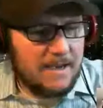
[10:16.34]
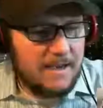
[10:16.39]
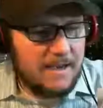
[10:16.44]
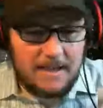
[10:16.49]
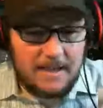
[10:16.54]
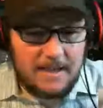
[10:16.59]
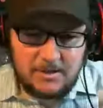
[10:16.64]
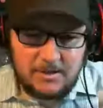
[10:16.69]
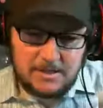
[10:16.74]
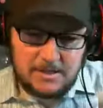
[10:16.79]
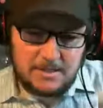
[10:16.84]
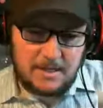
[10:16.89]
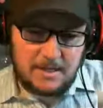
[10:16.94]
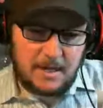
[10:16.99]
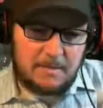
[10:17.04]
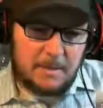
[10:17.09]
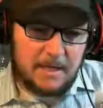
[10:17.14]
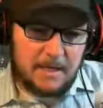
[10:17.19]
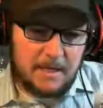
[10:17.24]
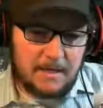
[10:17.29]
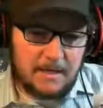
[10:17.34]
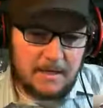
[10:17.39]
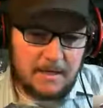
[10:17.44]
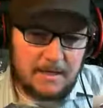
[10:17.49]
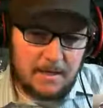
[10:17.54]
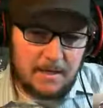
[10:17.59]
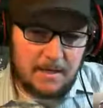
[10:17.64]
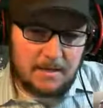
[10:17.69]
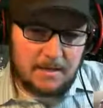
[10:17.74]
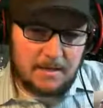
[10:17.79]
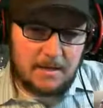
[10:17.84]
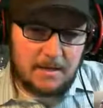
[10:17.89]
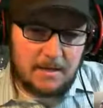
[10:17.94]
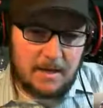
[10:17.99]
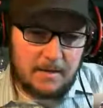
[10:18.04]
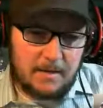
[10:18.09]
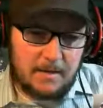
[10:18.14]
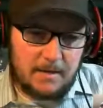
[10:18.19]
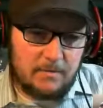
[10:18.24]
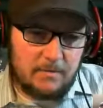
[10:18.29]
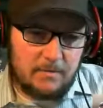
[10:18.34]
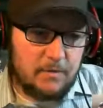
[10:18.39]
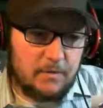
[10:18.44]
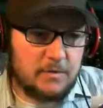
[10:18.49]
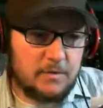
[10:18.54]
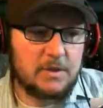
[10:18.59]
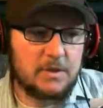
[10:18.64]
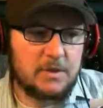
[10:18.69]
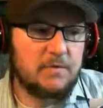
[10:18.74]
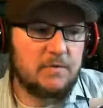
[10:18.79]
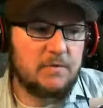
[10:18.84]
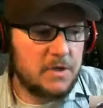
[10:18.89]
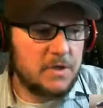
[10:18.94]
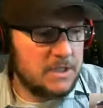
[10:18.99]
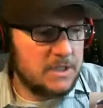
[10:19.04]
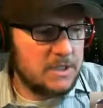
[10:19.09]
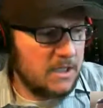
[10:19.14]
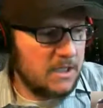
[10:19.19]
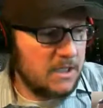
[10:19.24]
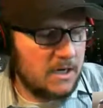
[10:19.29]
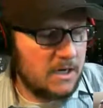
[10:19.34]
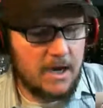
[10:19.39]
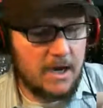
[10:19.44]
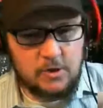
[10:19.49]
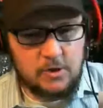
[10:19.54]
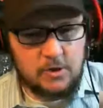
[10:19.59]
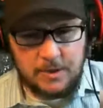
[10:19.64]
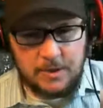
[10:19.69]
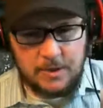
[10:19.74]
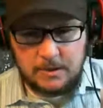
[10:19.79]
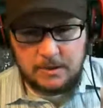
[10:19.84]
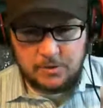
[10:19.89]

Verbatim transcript: just I make. Uh, uh, this was the first year I drink